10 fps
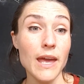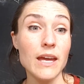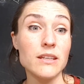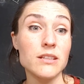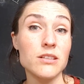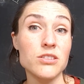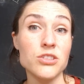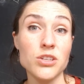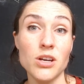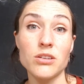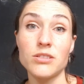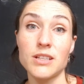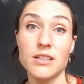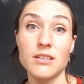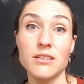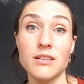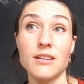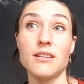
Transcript: and it is shown in